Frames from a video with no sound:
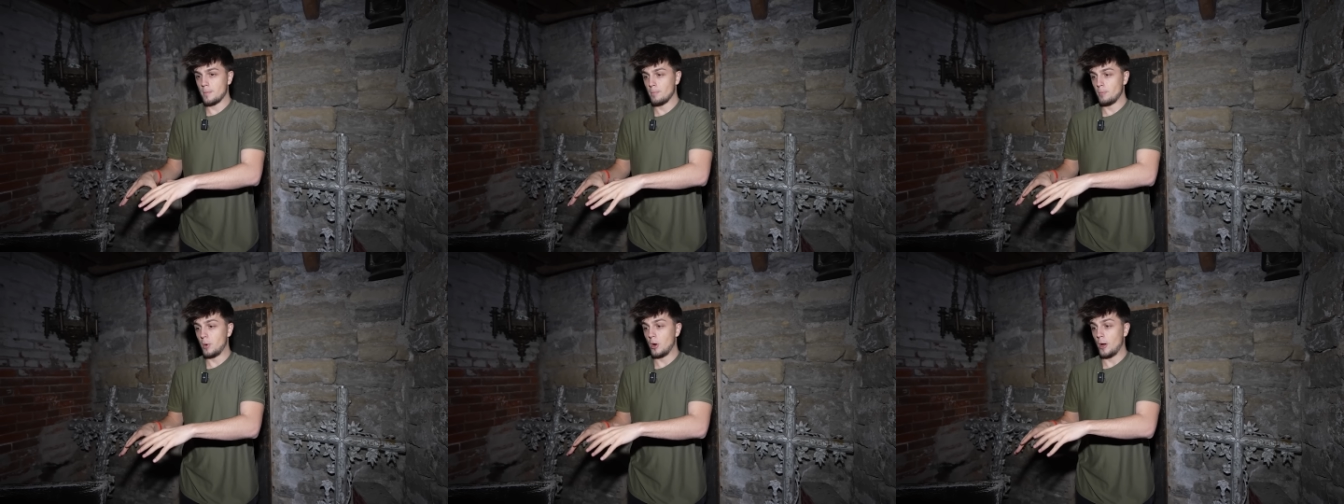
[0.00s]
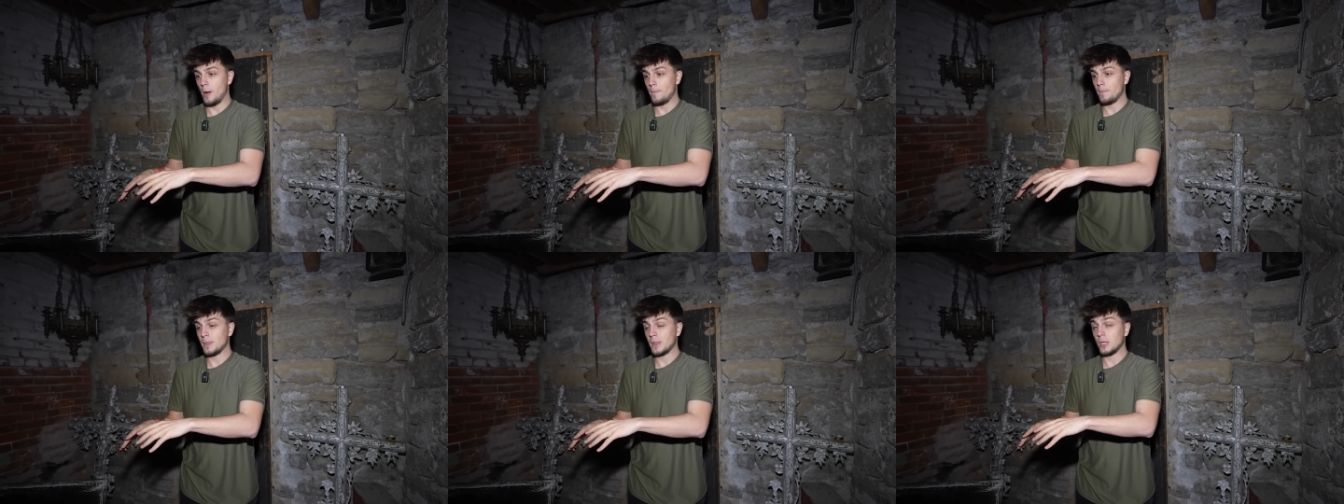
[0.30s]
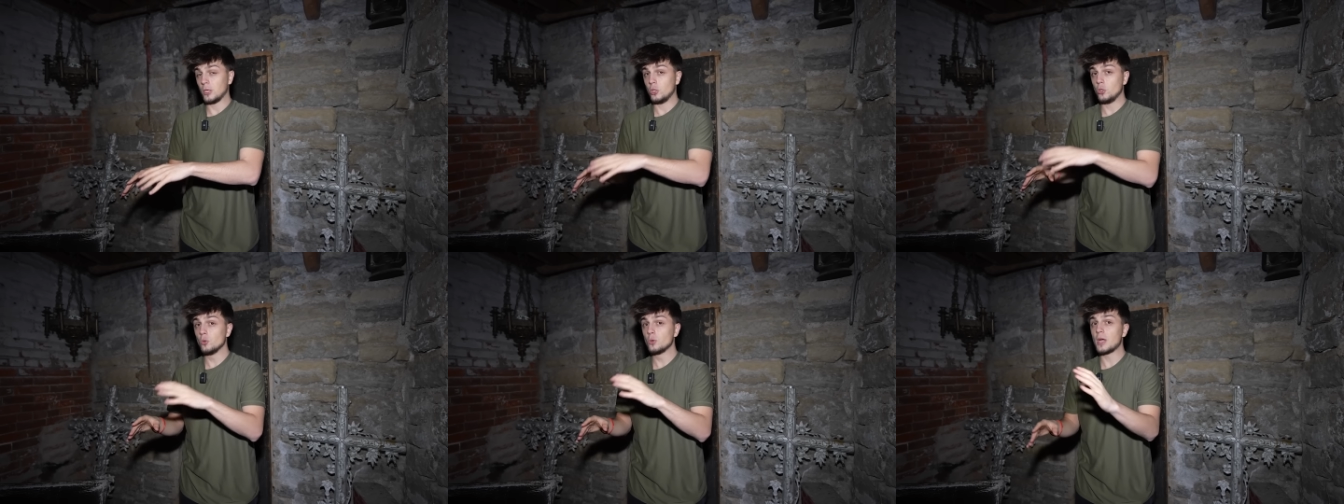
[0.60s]
but
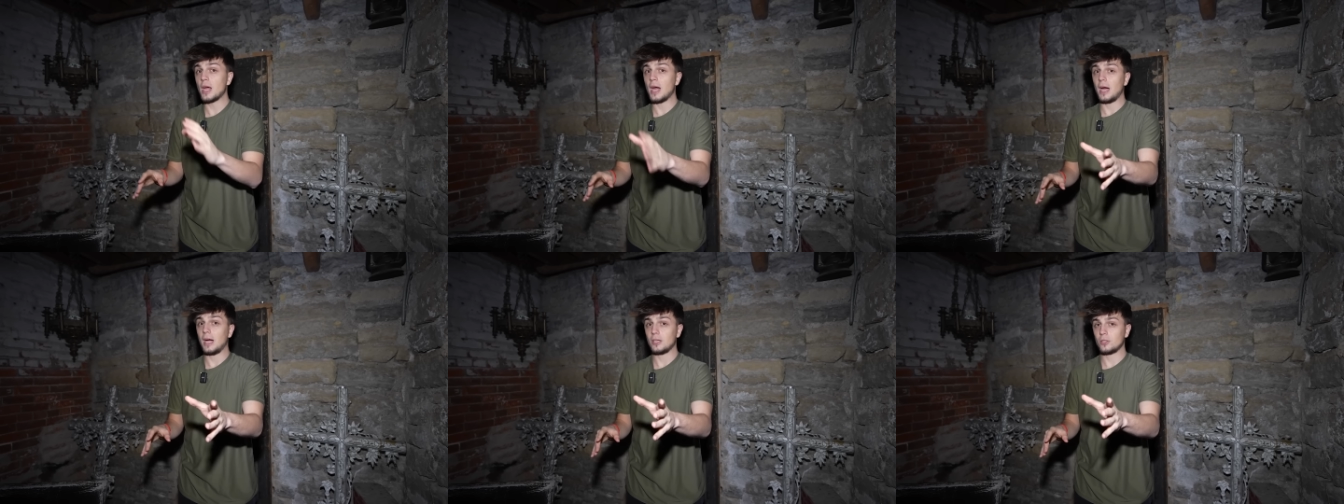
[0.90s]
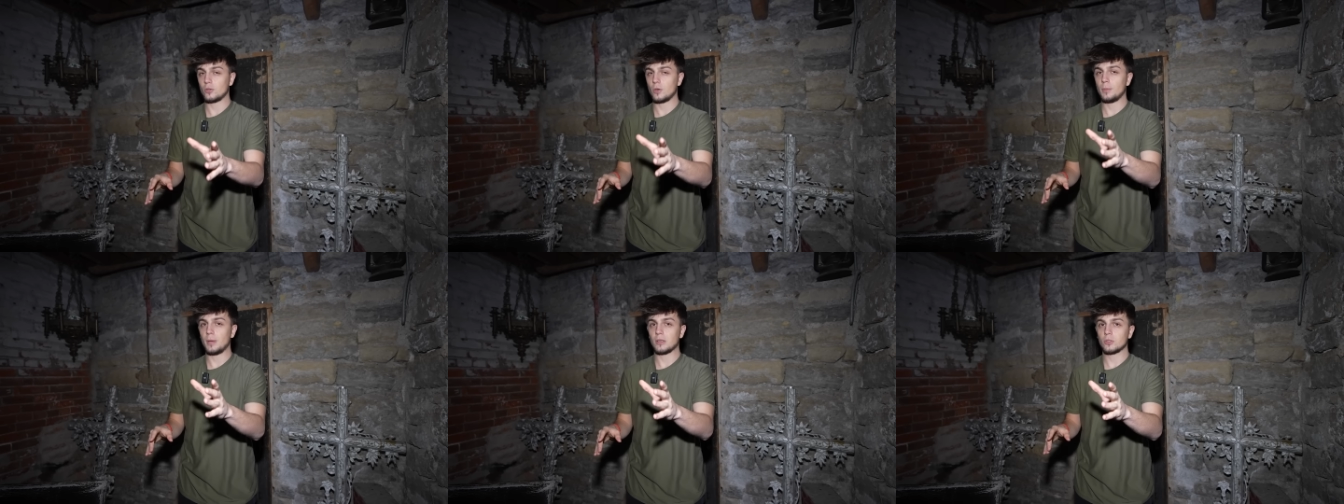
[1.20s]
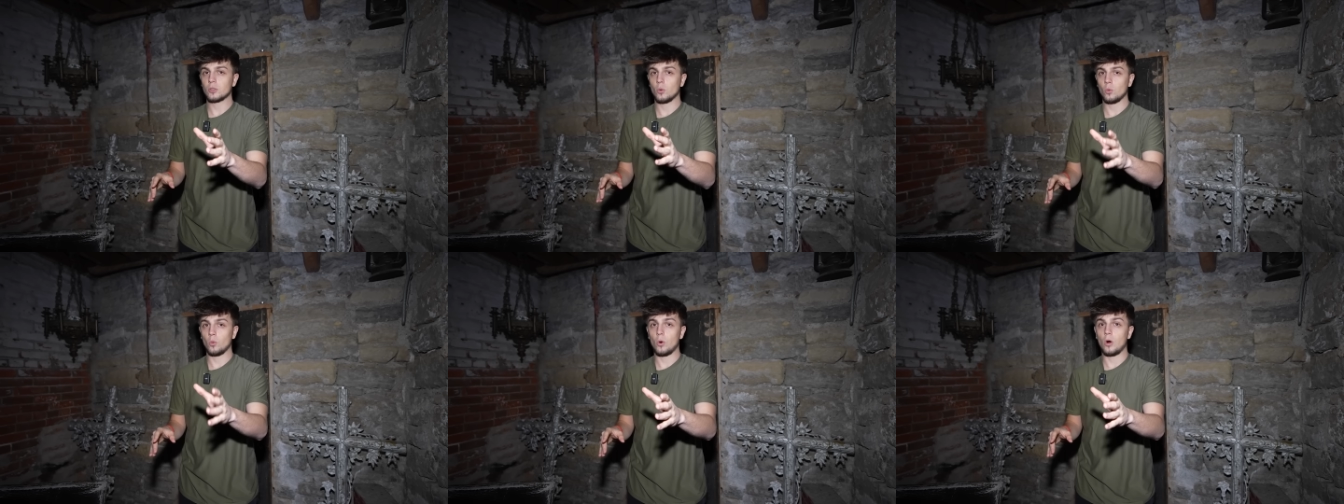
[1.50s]
you guys are
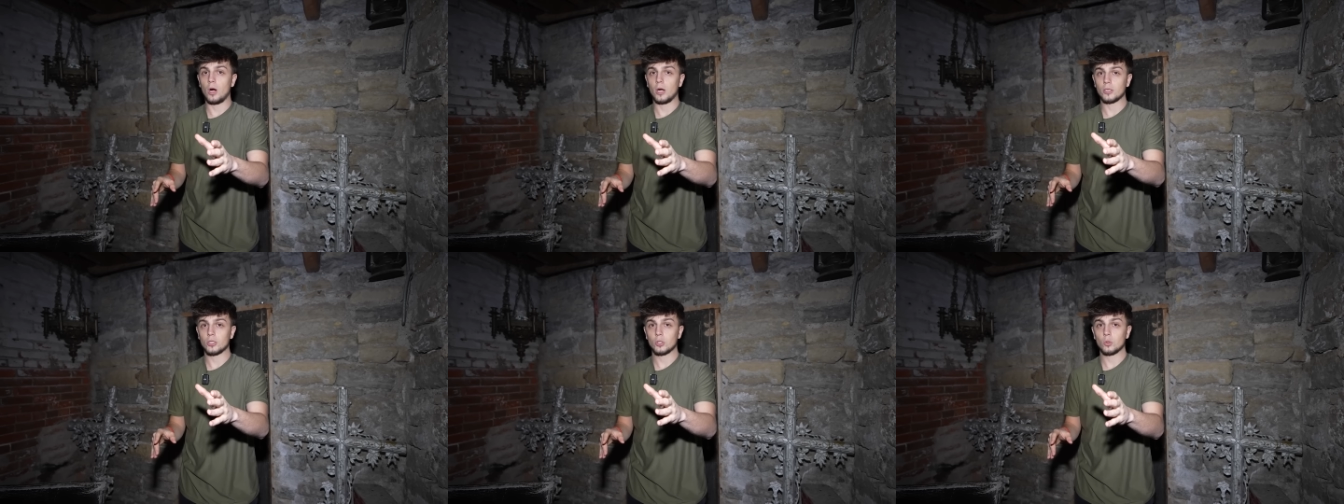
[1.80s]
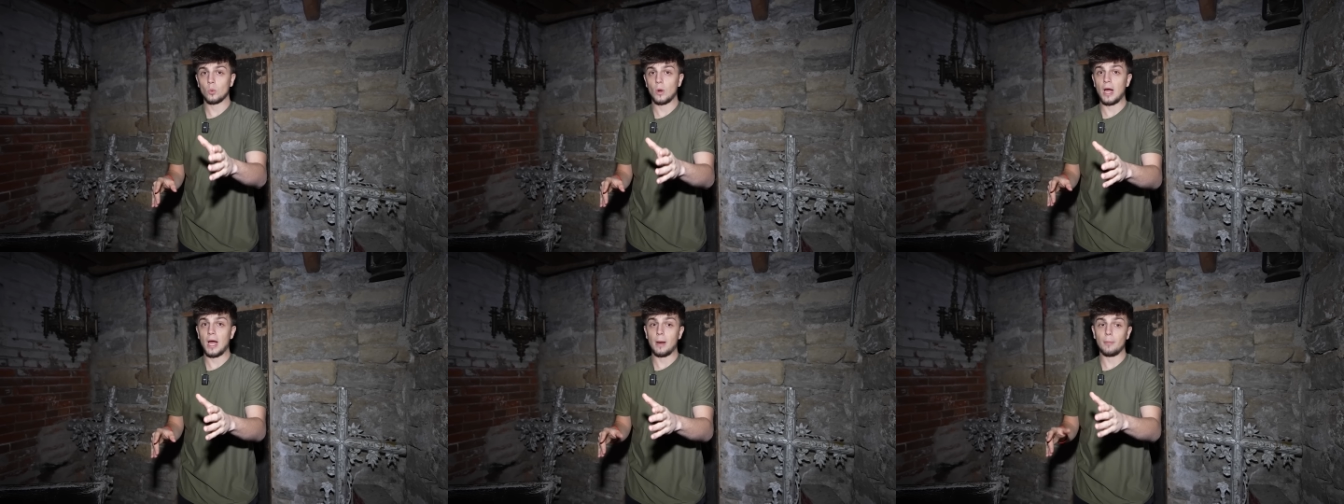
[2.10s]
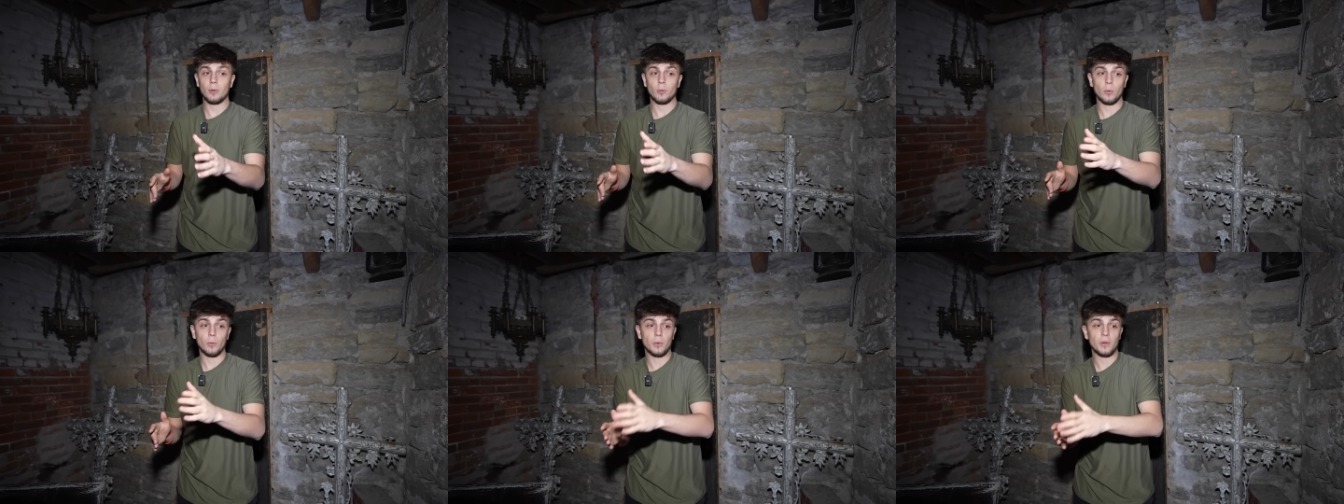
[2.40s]
about to watch what
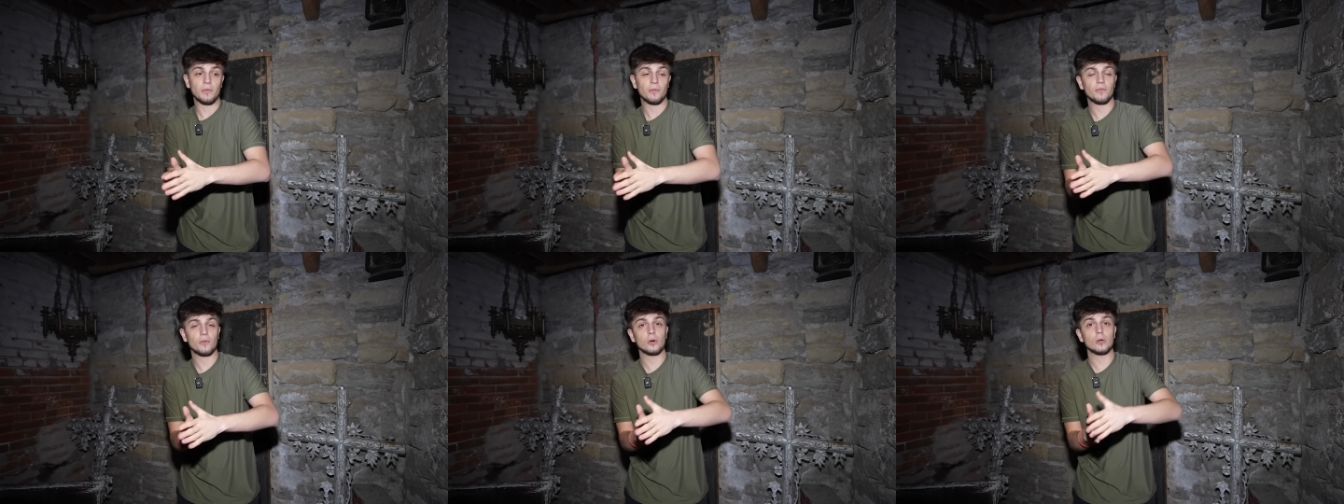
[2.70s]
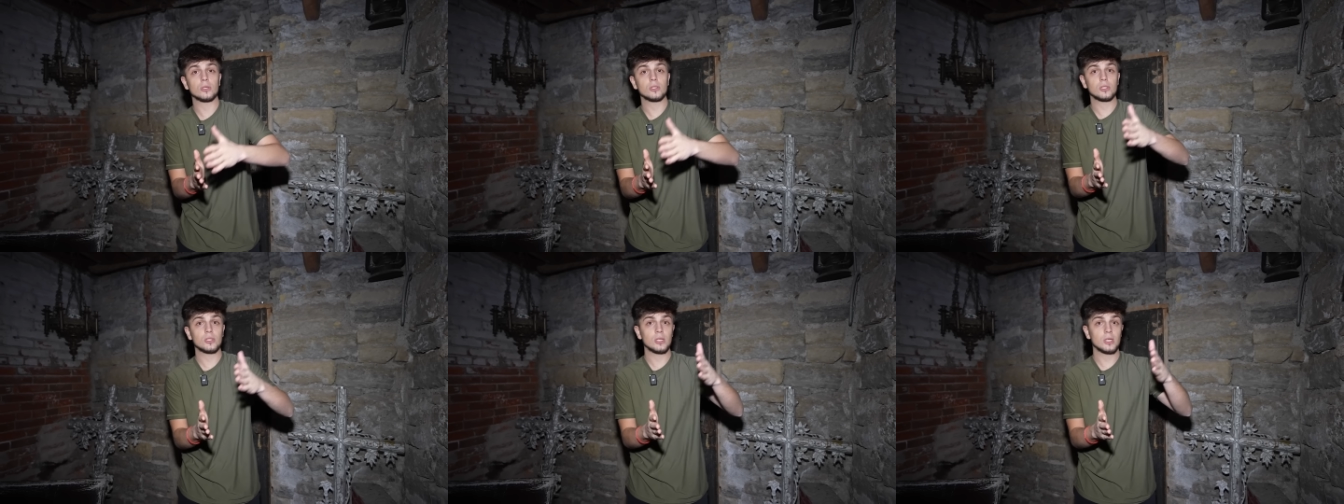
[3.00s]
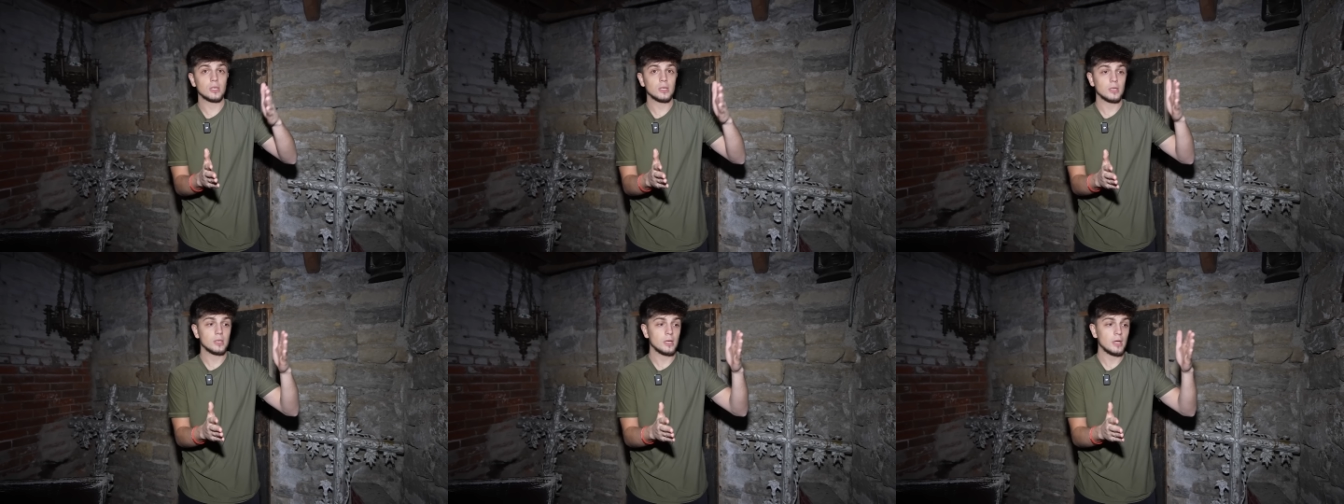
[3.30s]
happened when we first
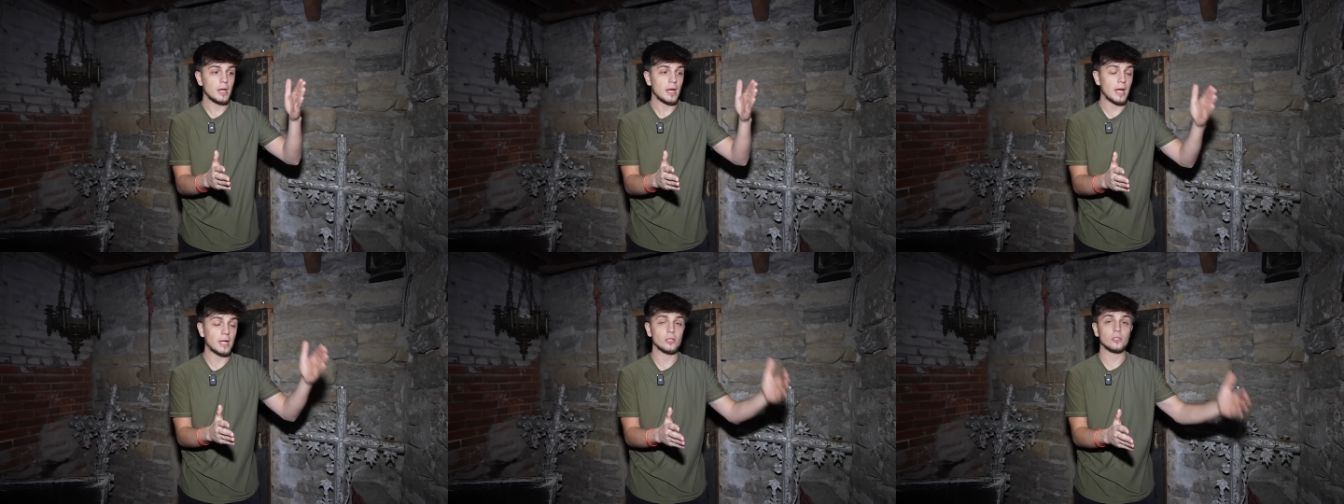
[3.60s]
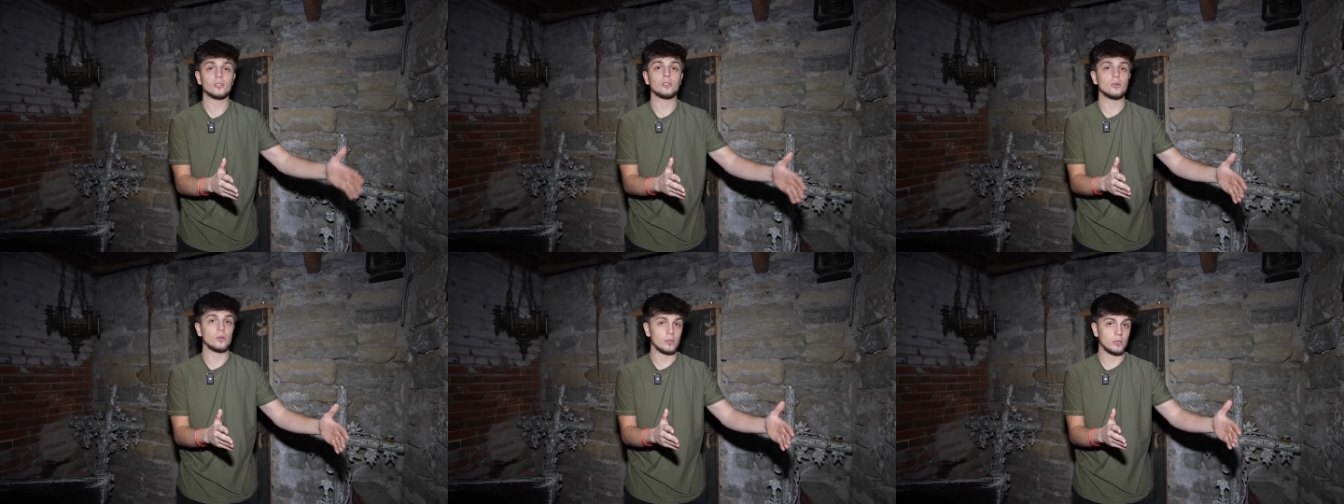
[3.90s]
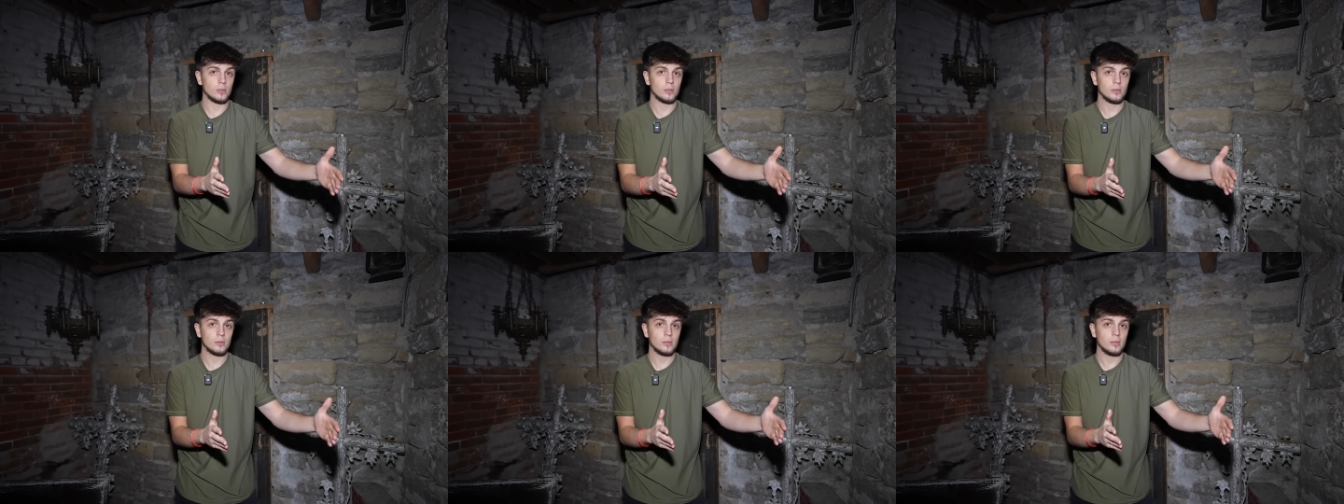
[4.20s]
entered